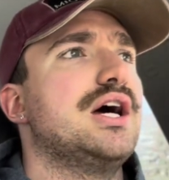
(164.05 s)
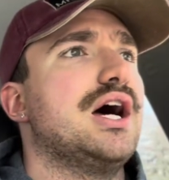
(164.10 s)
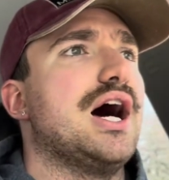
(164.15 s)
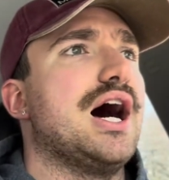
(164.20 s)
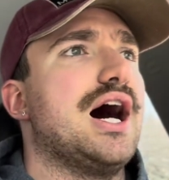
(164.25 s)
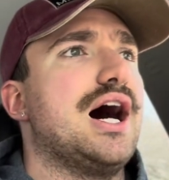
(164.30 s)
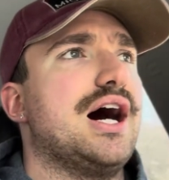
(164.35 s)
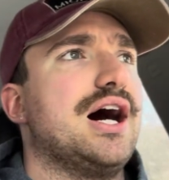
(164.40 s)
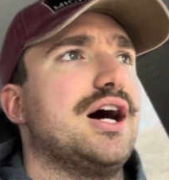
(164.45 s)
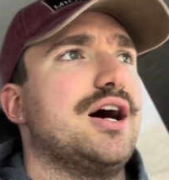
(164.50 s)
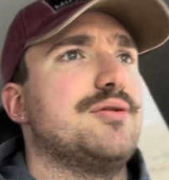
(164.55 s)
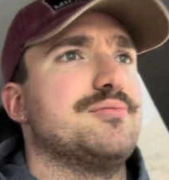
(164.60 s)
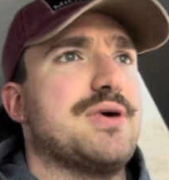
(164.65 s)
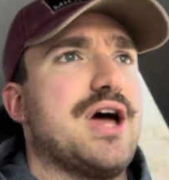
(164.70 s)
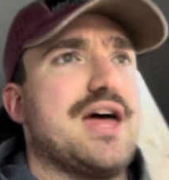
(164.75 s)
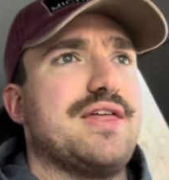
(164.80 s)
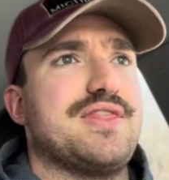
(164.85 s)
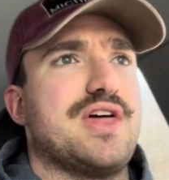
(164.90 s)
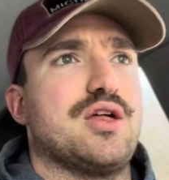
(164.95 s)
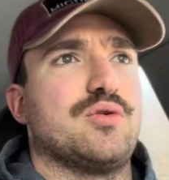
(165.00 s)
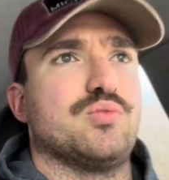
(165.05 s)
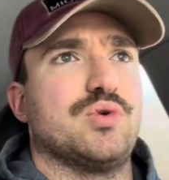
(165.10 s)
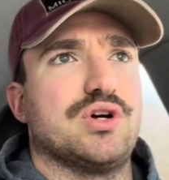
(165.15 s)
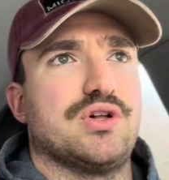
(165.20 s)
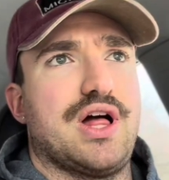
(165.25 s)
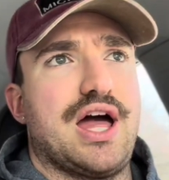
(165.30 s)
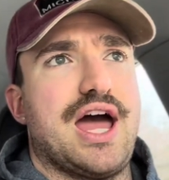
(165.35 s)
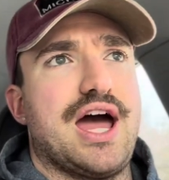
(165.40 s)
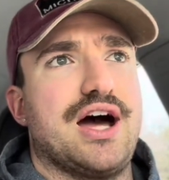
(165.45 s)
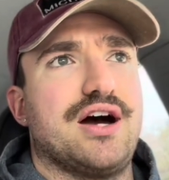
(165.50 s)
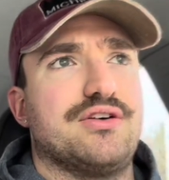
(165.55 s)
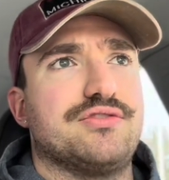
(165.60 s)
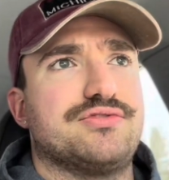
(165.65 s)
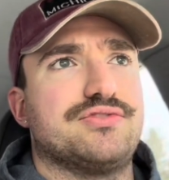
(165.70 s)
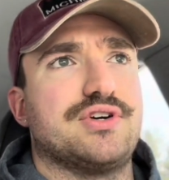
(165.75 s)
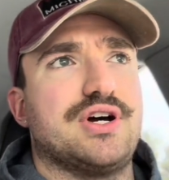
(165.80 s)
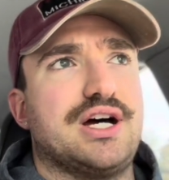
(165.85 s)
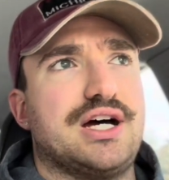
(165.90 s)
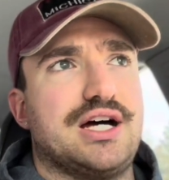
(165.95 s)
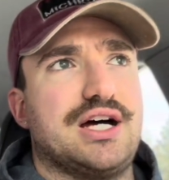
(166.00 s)
And then we'll have
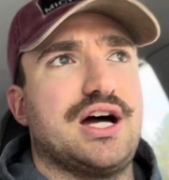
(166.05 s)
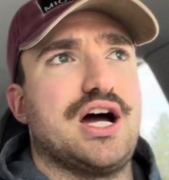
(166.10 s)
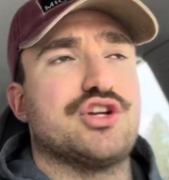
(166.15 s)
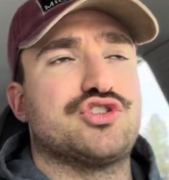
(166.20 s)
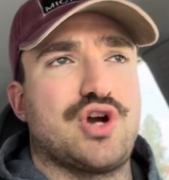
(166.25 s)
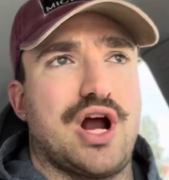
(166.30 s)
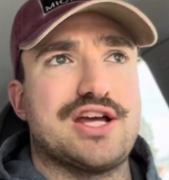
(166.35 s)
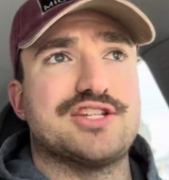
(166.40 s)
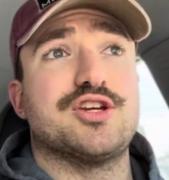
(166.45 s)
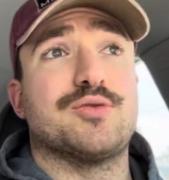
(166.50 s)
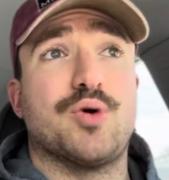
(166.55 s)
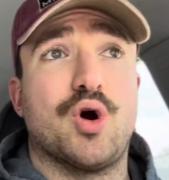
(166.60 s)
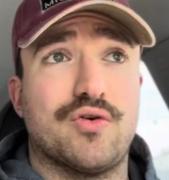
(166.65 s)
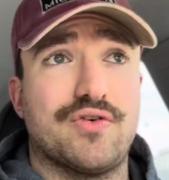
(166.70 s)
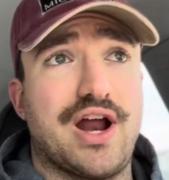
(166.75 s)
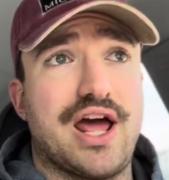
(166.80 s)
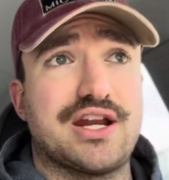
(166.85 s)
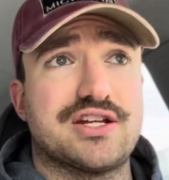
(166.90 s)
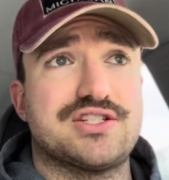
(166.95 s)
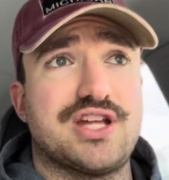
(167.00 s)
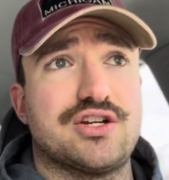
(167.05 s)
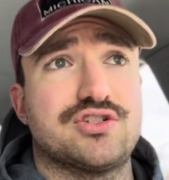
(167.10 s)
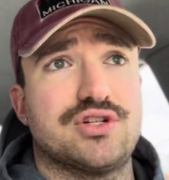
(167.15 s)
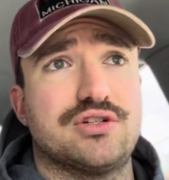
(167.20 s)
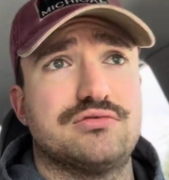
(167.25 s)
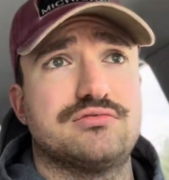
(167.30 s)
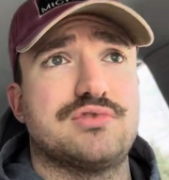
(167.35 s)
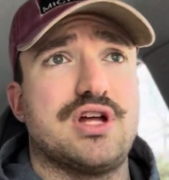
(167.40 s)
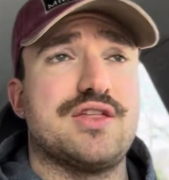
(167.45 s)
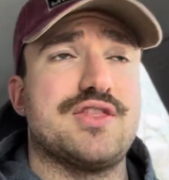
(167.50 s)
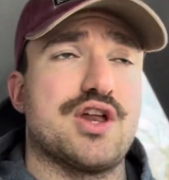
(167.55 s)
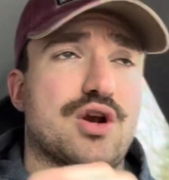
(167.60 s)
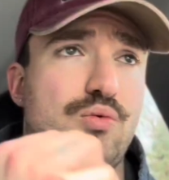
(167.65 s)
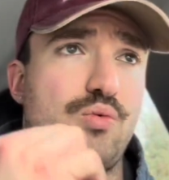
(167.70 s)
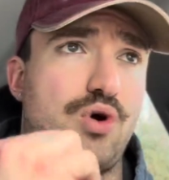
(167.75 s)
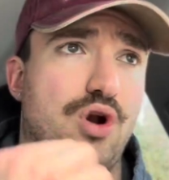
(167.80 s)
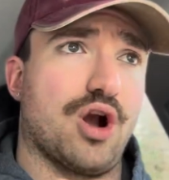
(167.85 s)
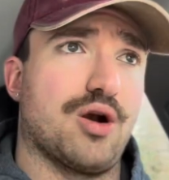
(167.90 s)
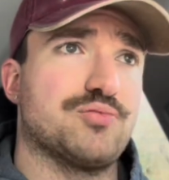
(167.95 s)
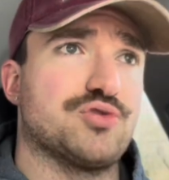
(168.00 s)
a tricep overhead extension and then a
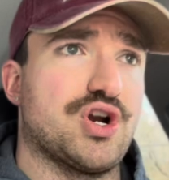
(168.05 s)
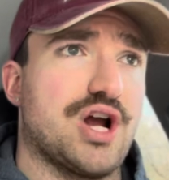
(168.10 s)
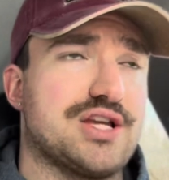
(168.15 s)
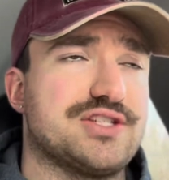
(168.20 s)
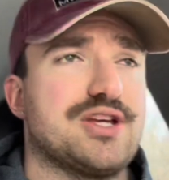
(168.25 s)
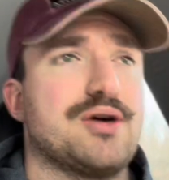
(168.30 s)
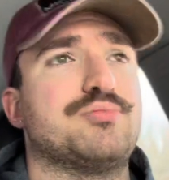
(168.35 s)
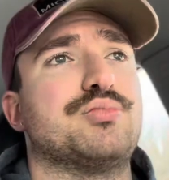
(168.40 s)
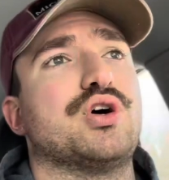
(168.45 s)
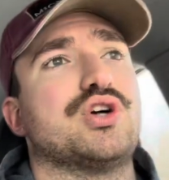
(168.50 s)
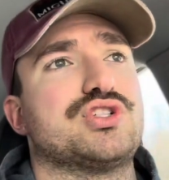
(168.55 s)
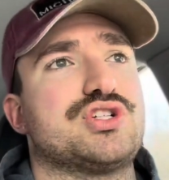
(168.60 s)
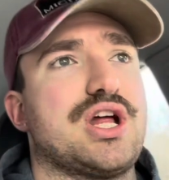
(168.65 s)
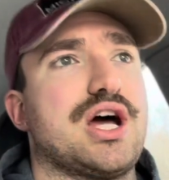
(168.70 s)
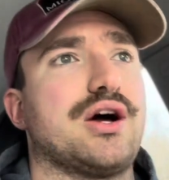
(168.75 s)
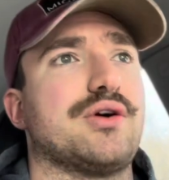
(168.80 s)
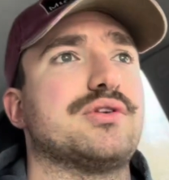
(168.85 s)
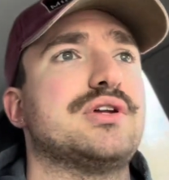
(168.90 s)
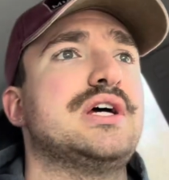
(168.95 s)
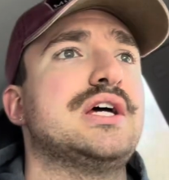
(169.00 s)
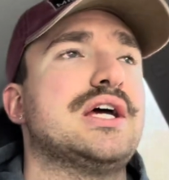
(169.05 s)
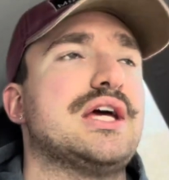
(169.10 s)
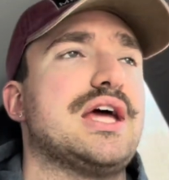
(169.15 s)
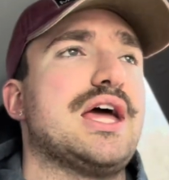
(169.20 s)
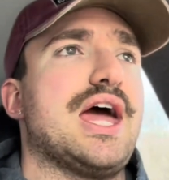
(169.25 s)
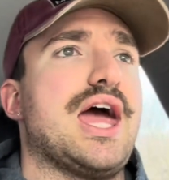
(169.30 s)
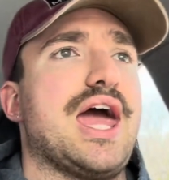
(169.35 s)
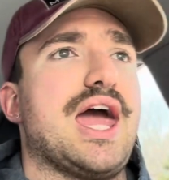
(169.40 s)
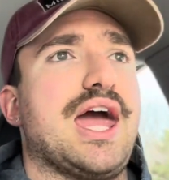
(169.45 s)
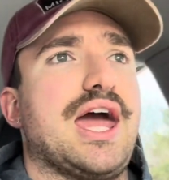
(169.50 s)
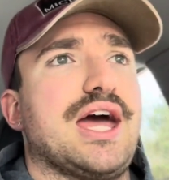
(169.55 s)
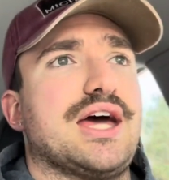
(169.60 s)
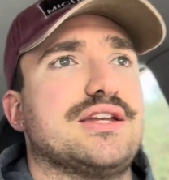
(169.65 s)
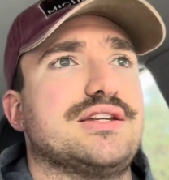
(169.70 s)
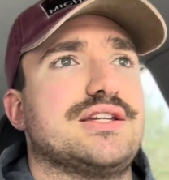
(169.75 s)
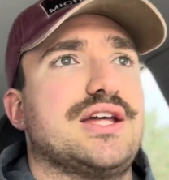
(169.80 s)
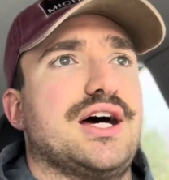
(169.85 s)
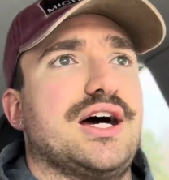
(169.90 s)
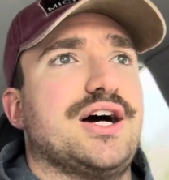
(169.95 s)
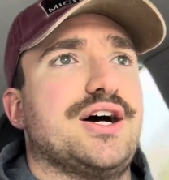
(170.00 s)
one-arm tricep push down
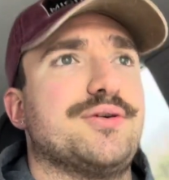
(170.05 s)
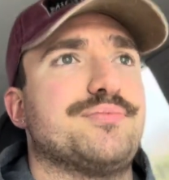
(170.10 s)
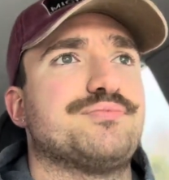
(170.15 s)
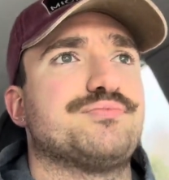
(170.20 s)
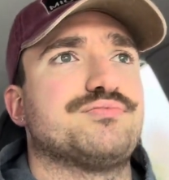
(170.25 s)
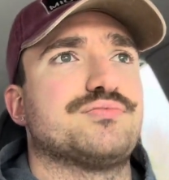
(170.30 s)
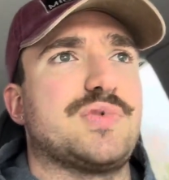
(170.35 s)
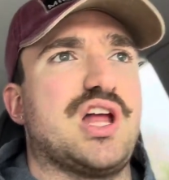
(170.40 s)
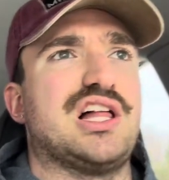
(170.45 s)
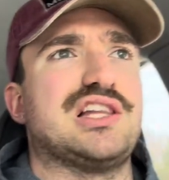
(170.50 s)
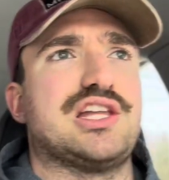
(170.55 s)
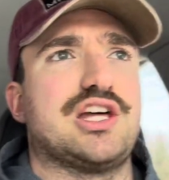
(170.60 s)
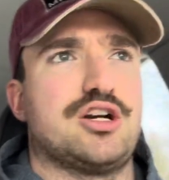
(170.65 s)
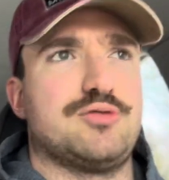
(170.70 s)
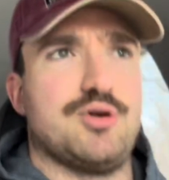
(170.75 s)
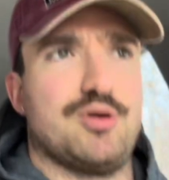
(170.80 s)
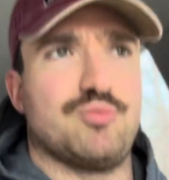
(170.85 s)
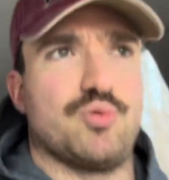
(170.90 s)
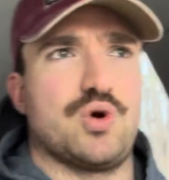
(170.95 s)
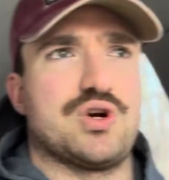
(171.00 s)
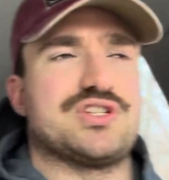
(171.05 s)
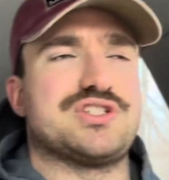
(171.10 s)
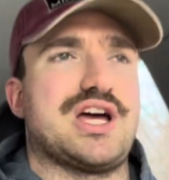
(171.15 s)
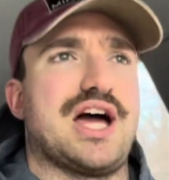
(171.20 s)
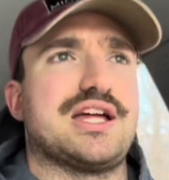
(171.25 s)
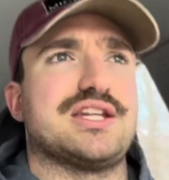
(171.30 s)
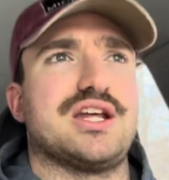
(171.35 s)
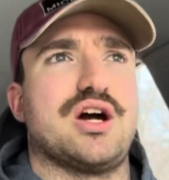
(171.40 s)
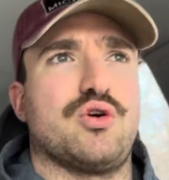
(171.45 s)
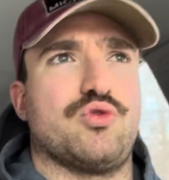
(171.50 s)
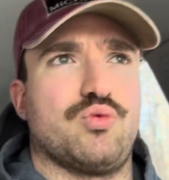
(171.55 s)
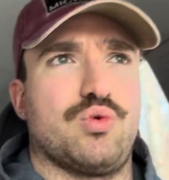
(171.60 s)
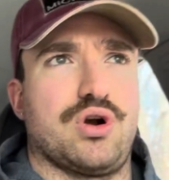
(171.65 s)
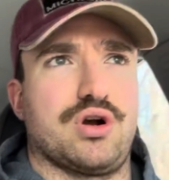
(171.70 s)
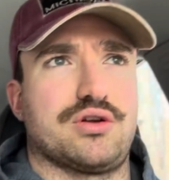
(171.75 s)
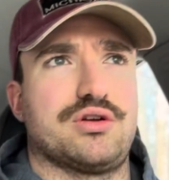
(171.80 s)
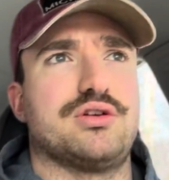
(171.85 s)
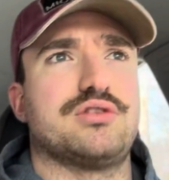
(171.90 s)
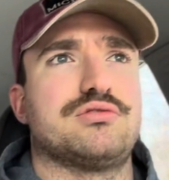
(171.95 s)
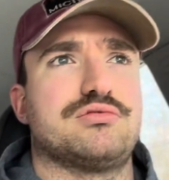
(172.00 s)
and a little bit more side delt work
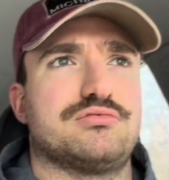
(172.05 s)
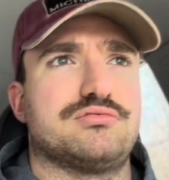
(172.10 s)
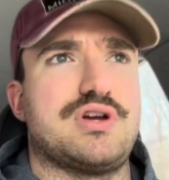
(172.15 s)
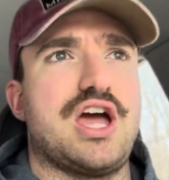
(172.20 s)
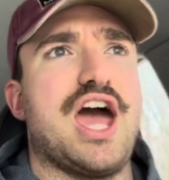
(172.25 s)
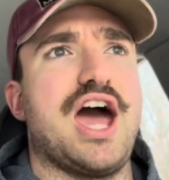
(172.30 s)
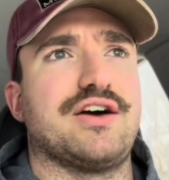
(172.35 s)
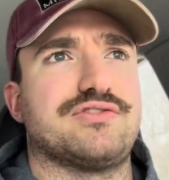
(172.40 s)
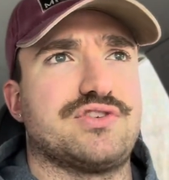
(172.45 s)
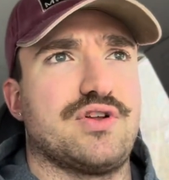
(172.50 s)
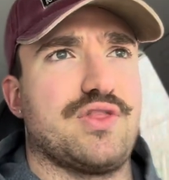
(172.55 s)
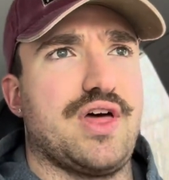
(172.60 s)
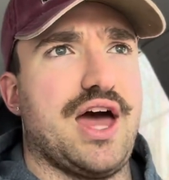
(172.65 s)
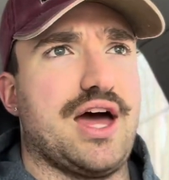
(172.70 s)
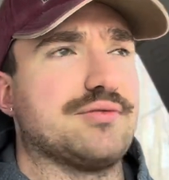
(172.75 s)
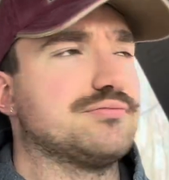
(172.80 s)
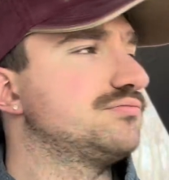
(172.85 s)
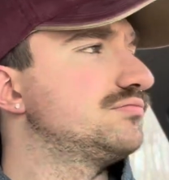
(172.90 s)
after that.